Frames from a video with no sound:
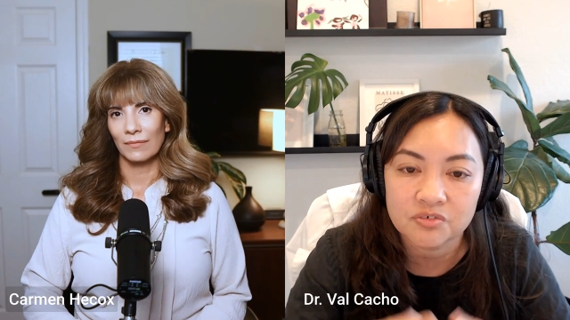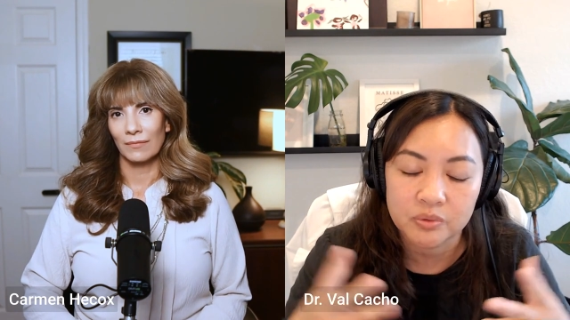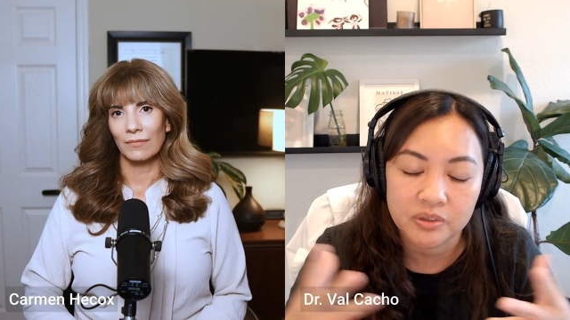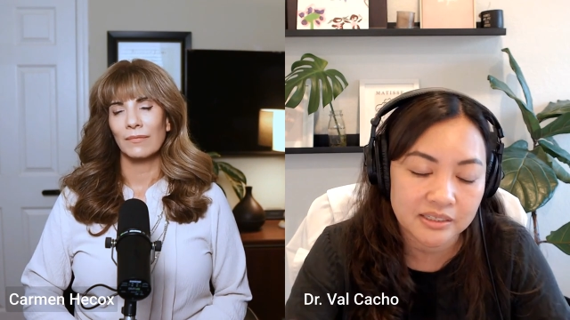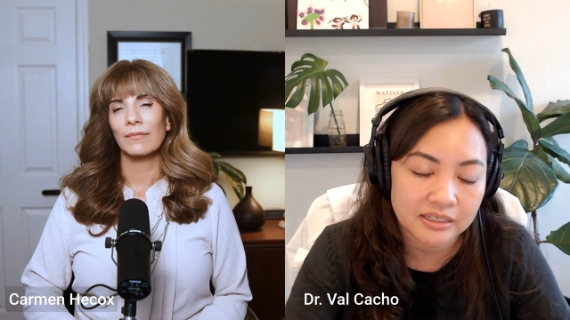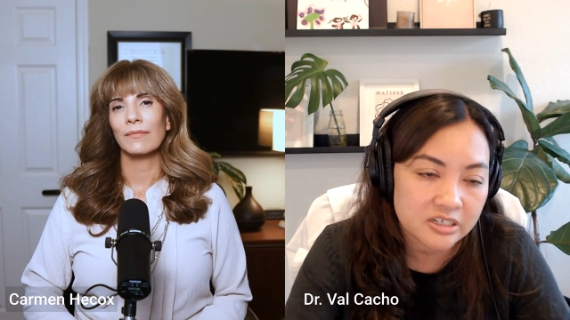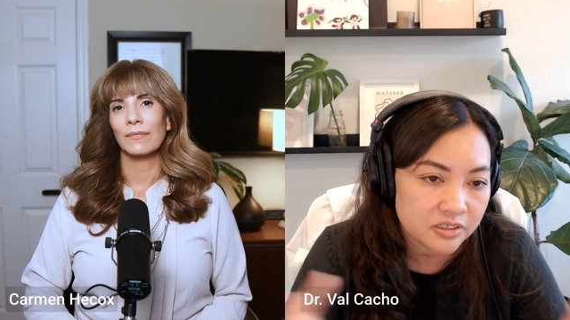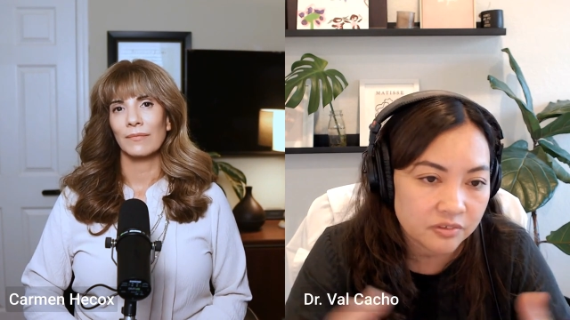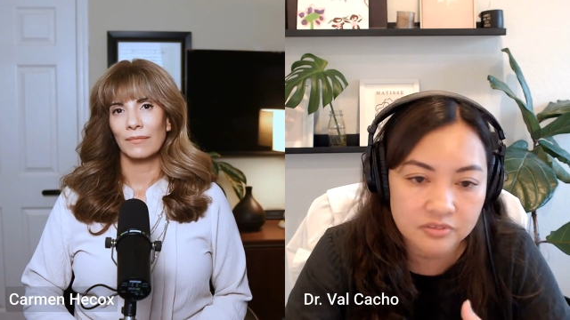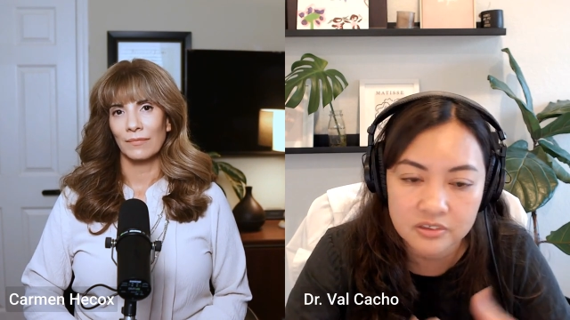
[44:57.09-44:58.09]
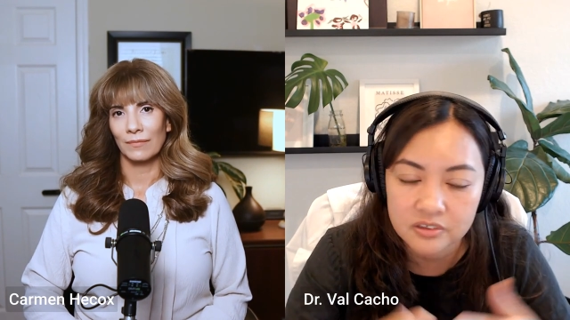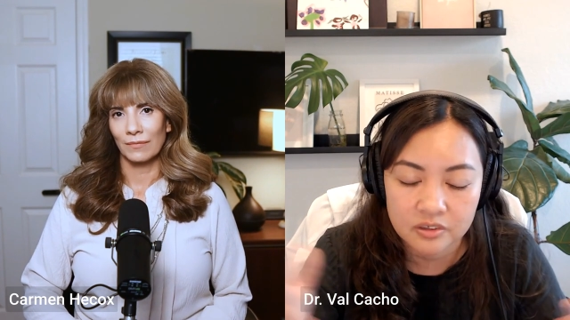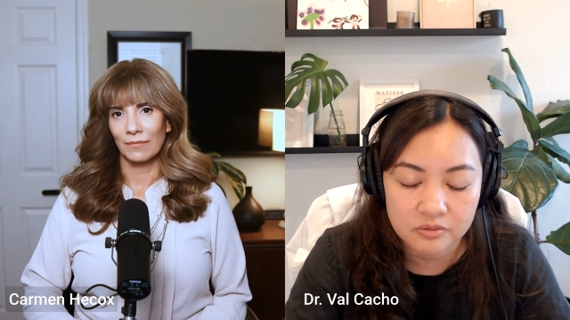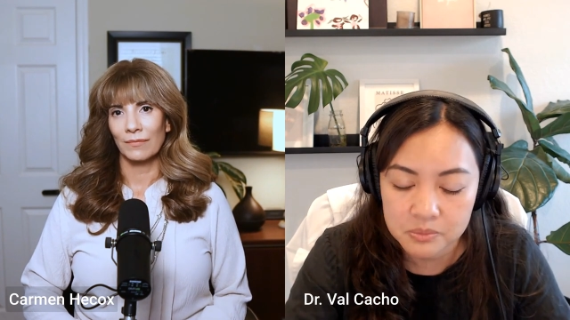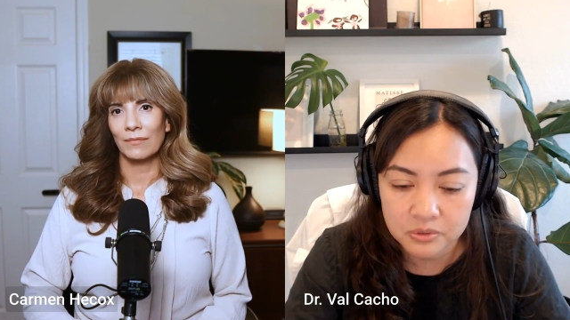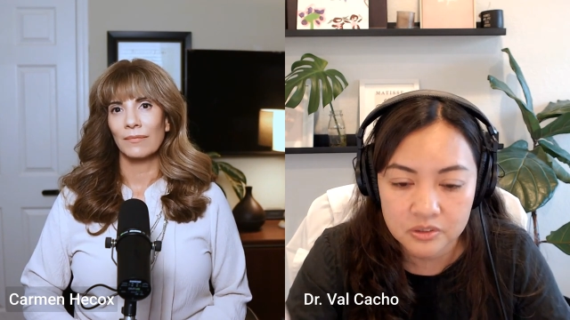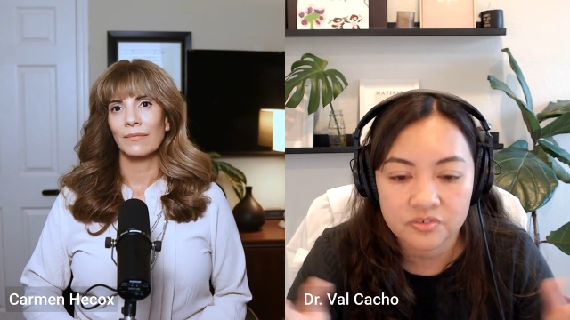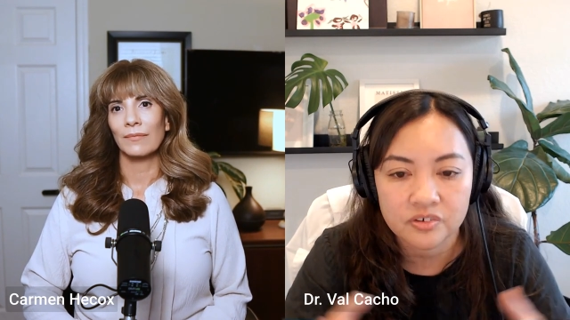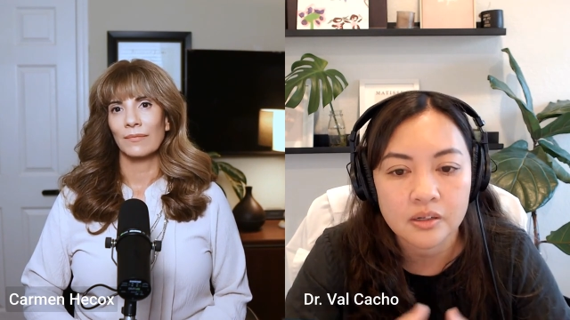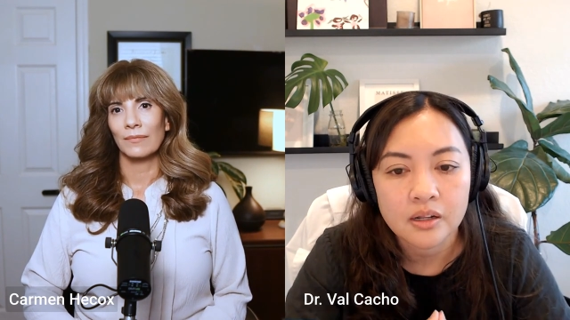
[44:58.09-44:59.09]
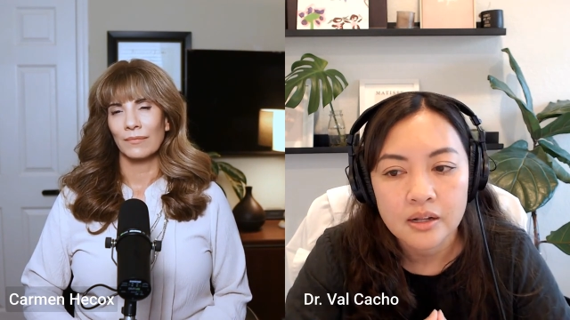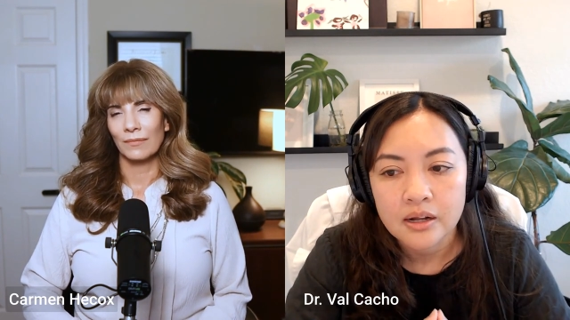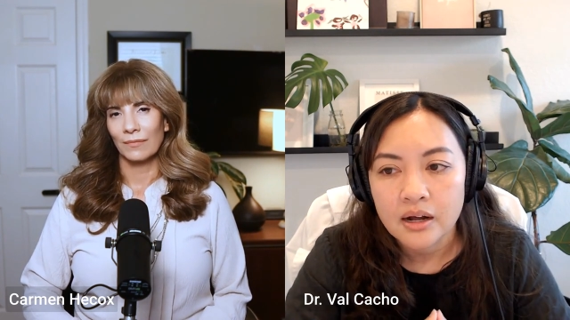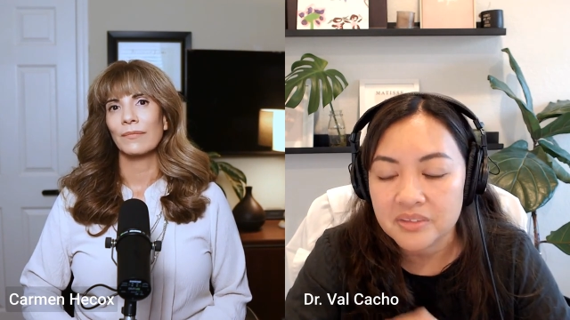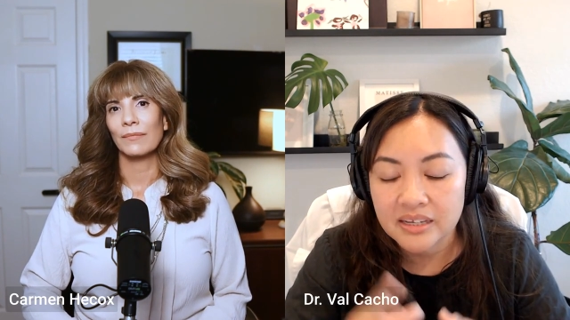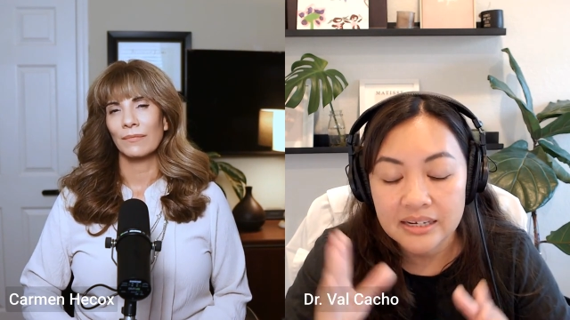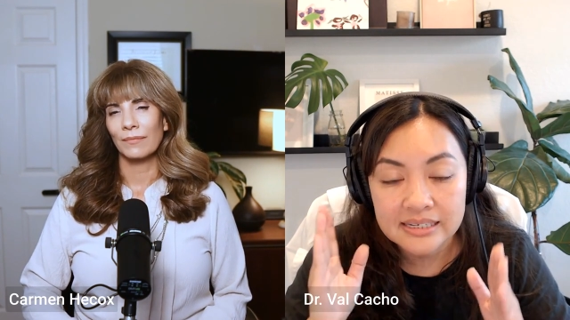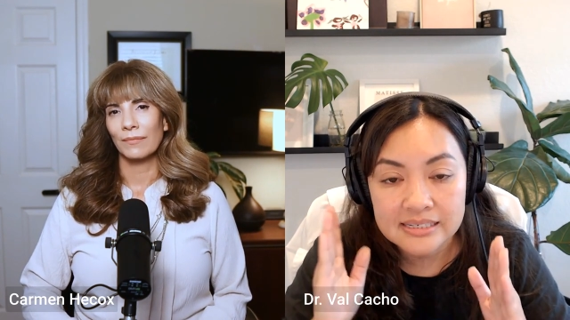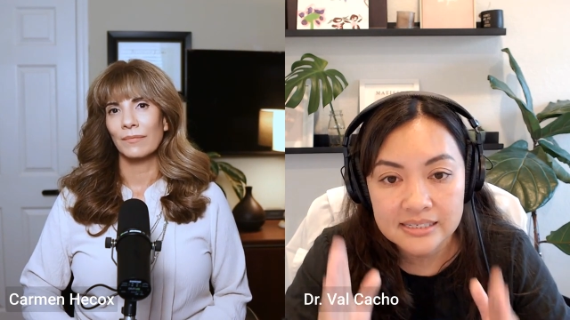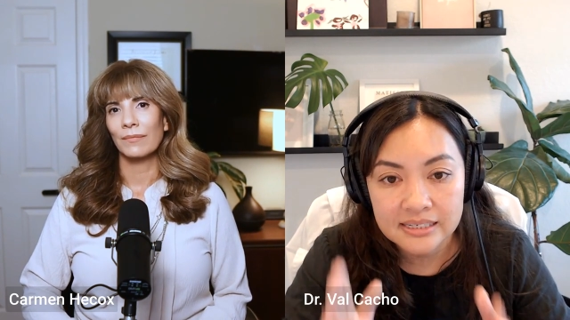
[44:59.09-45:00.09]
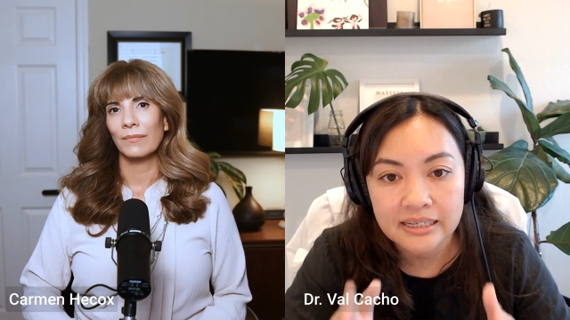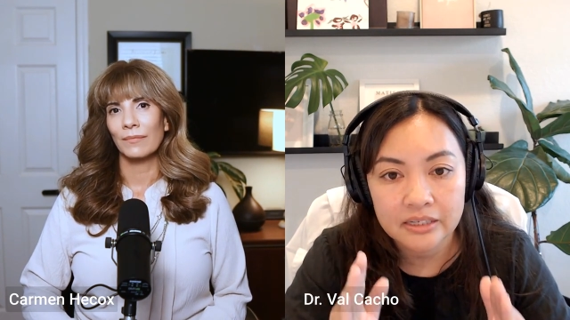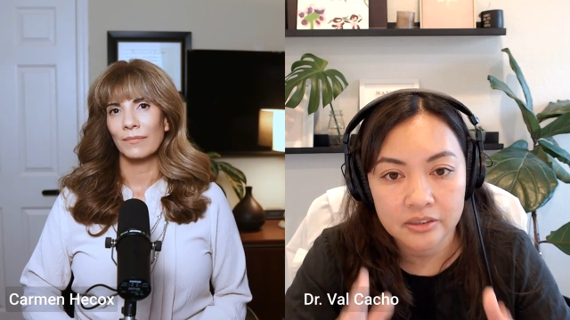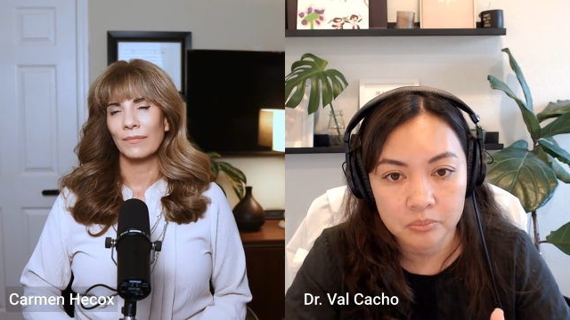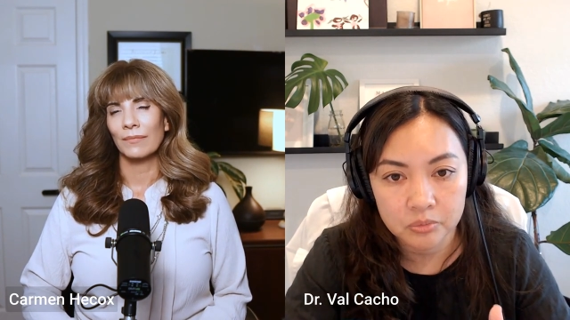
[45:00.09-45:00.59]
Speaker 1: If you work night shift, you know, it's beautiful. Getting sunlight in the